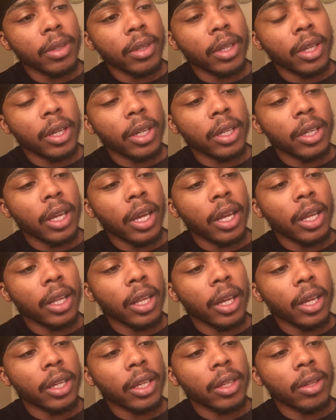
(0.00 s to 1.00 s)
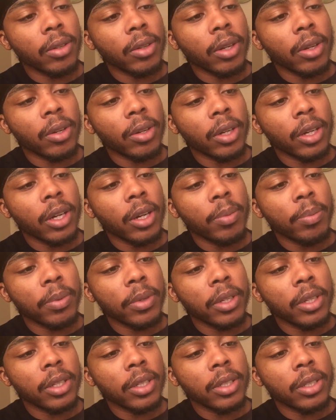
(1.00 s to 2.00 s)
Then it got, like, you know, the
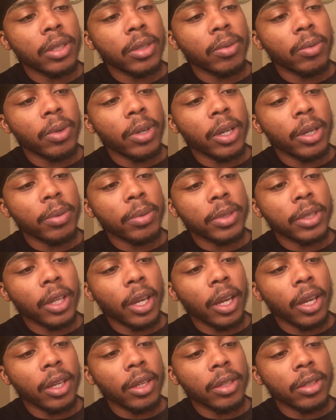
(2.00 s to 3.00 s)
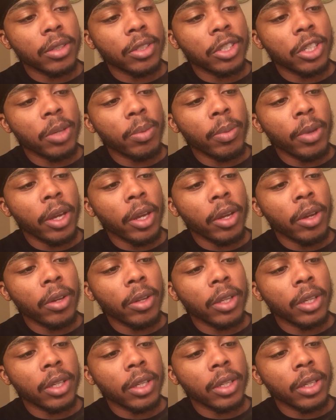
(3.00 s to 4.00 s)
company's website and
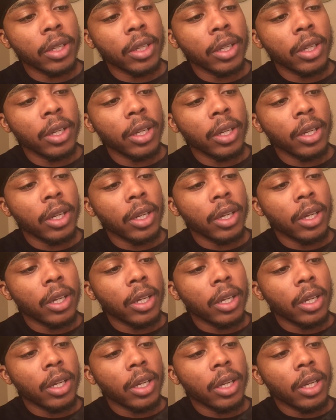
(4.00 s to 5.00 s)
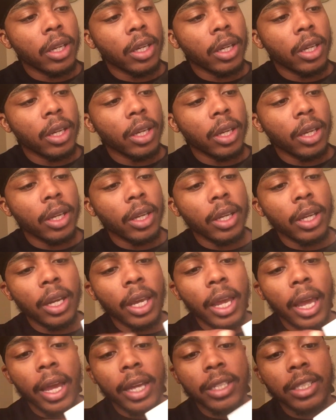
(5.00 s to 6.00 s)
Gmail, and then
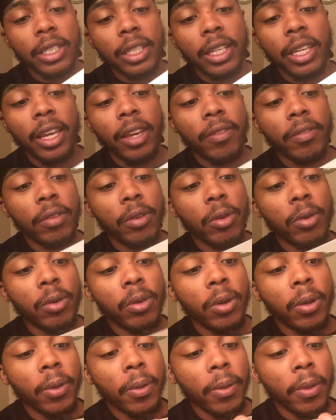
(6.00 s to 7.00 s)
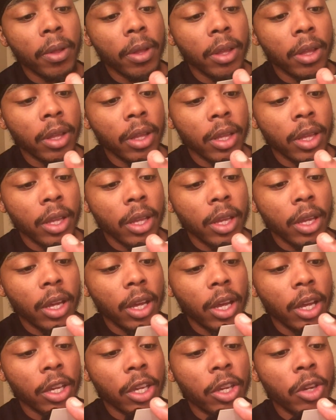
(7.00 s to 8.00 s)
they actually give you
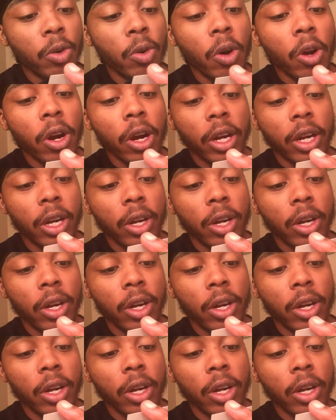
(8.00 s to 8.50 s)
a QR